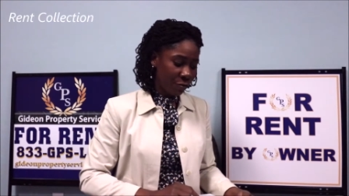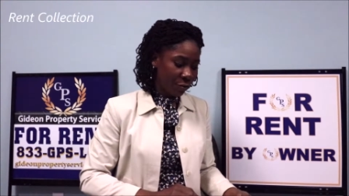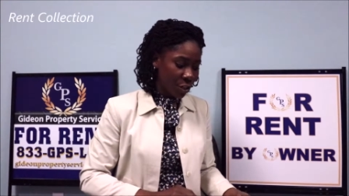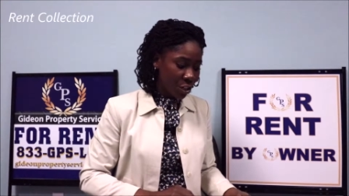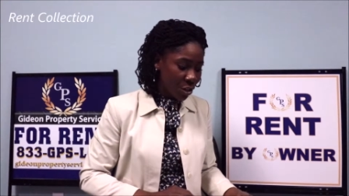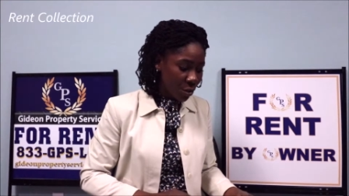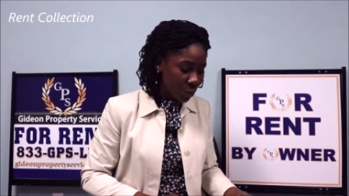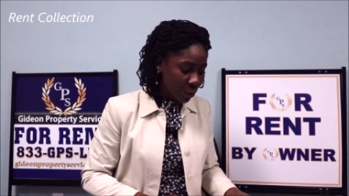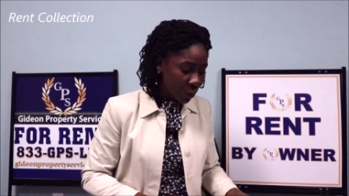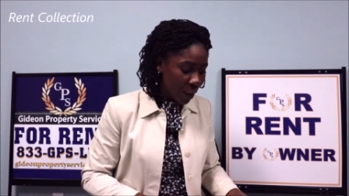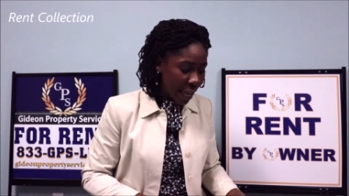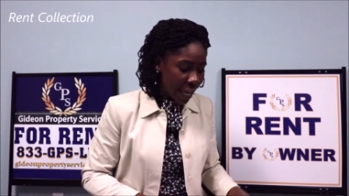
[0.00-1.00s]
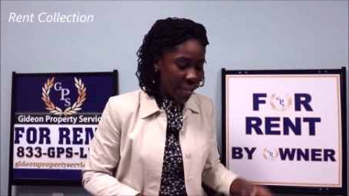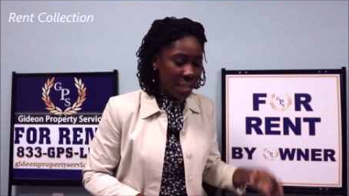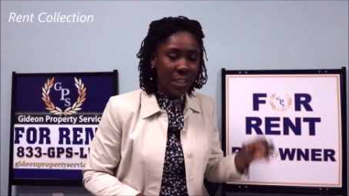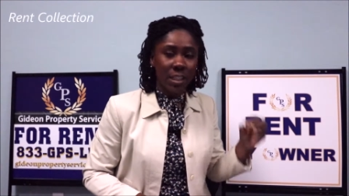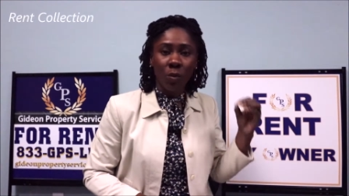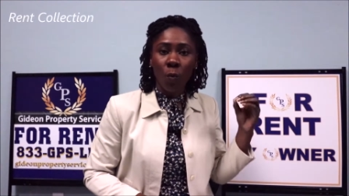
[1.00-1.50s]
for you
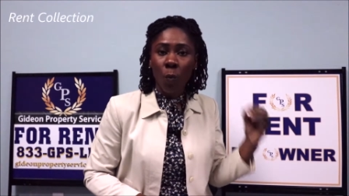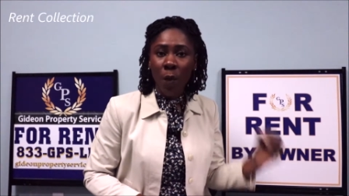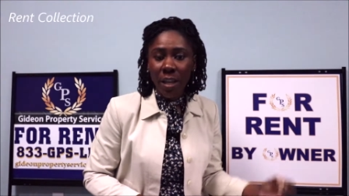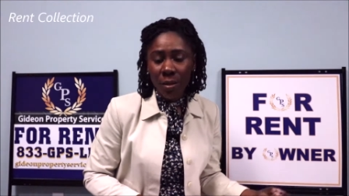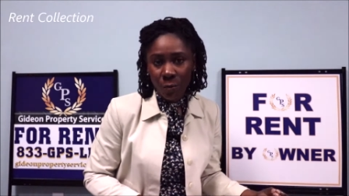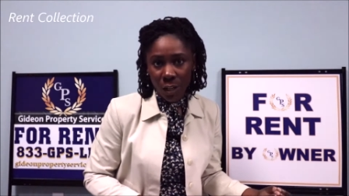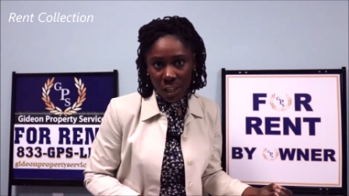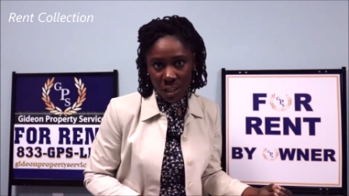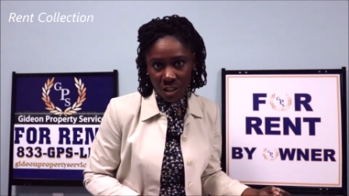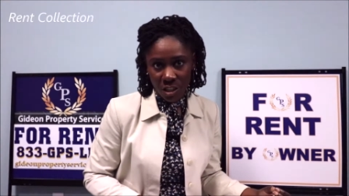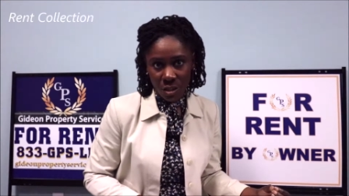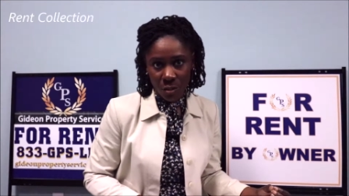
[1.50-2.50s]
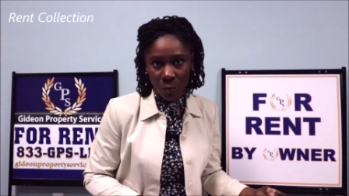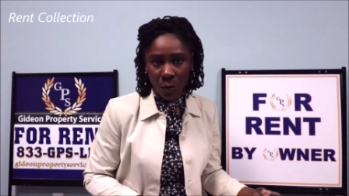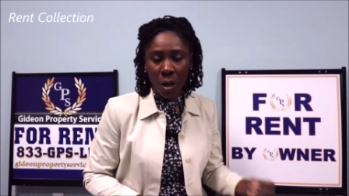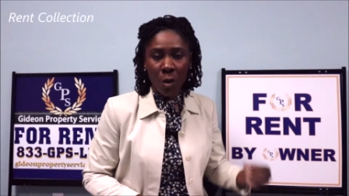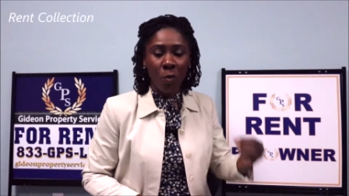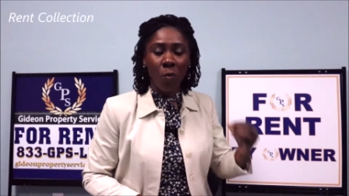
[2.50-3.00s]
is when rent is
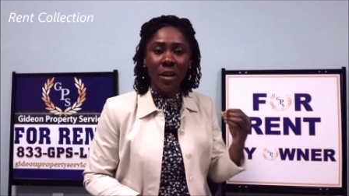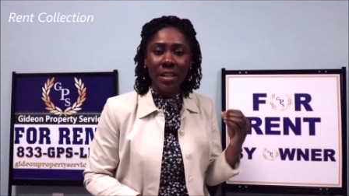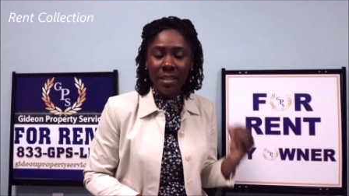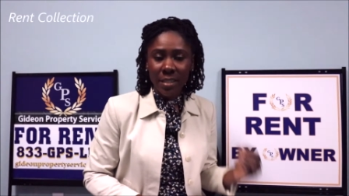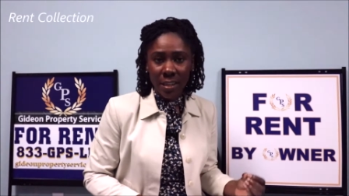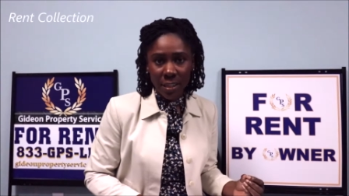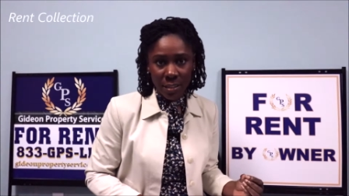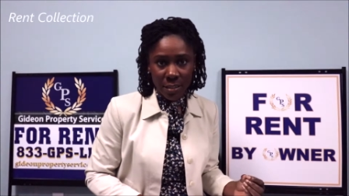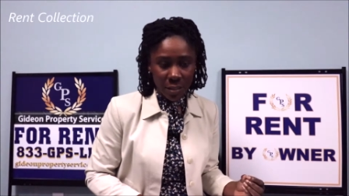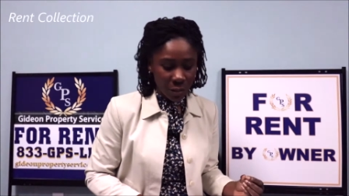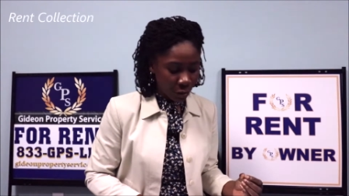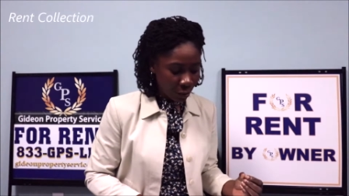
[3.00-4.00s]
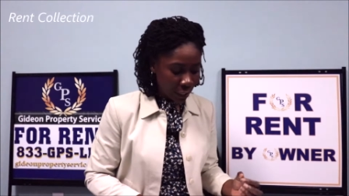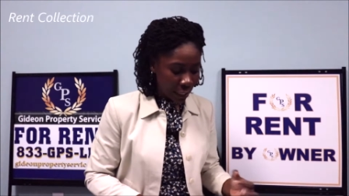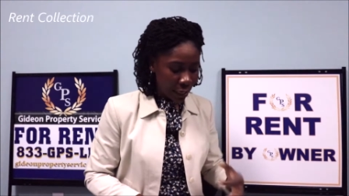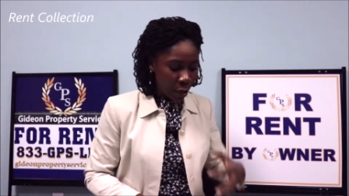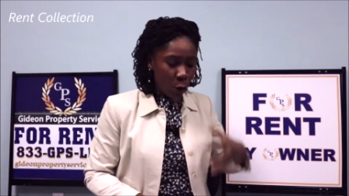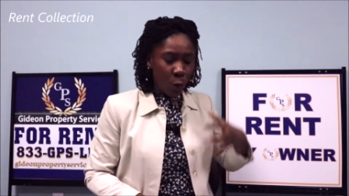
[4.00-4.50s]
due, when is it considered
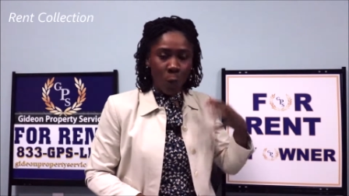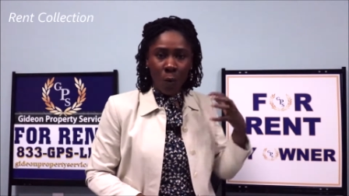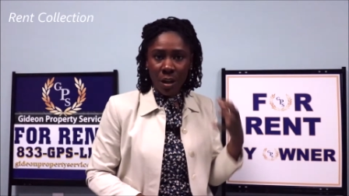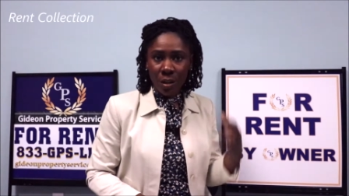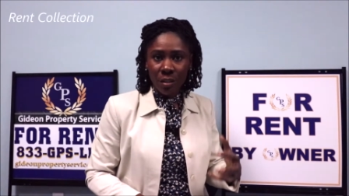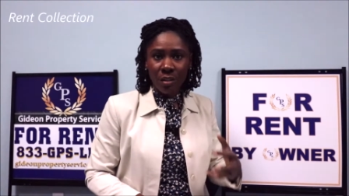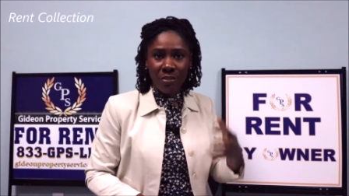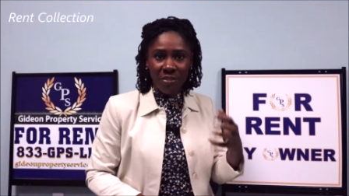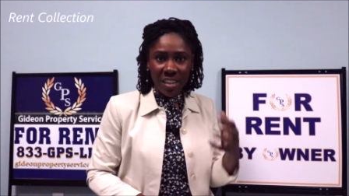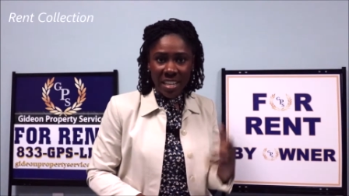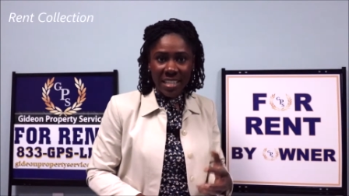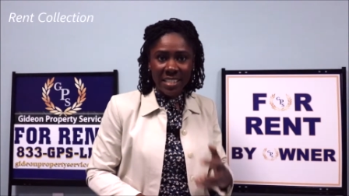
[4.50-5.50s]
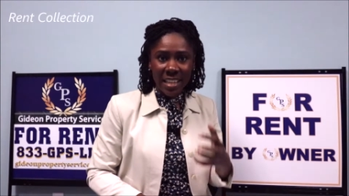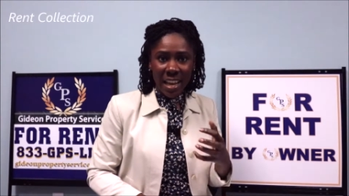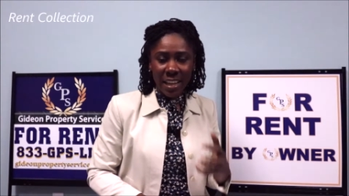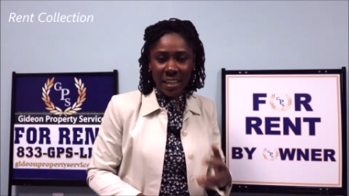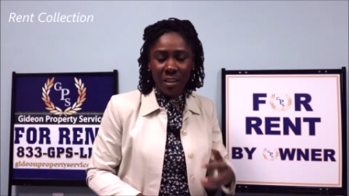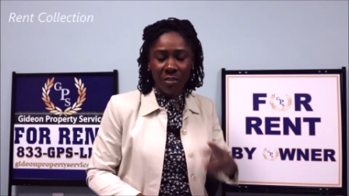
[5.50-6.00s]
late, what are the fees
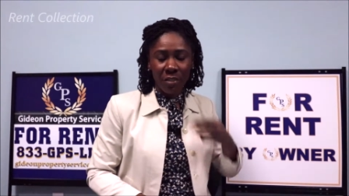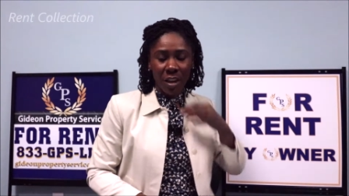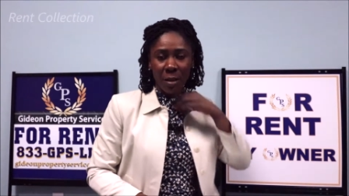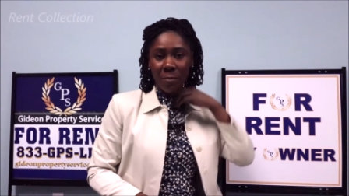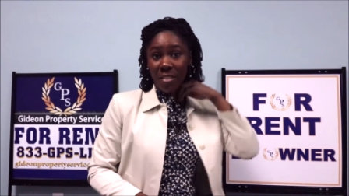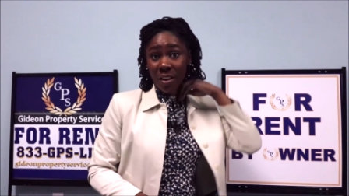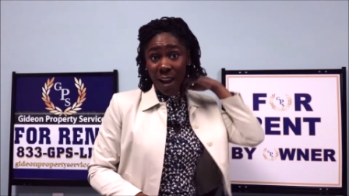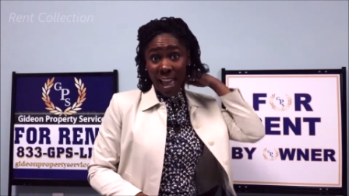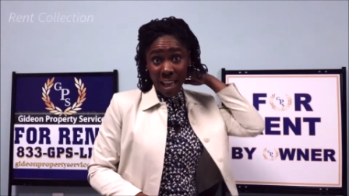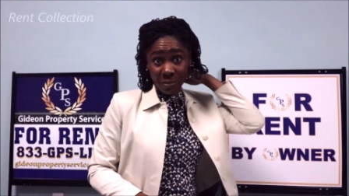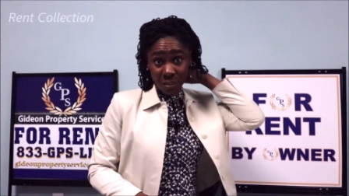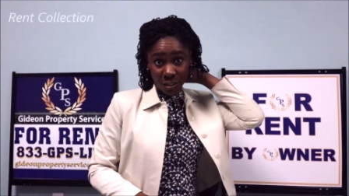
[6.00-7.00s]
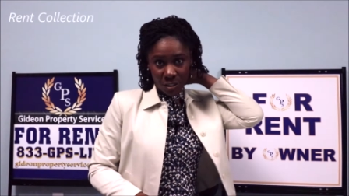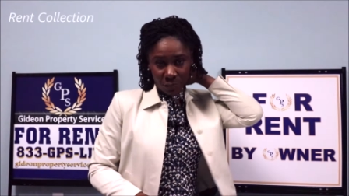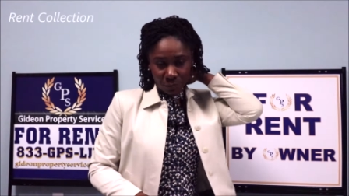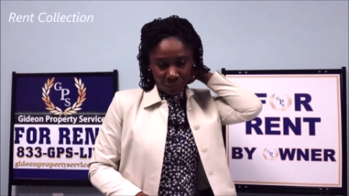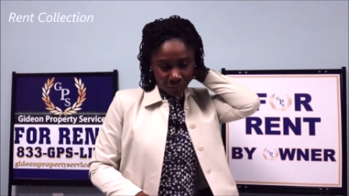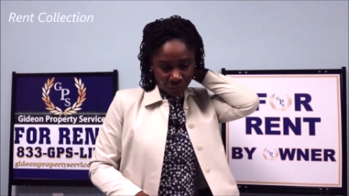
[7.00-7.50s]
kind of thereafter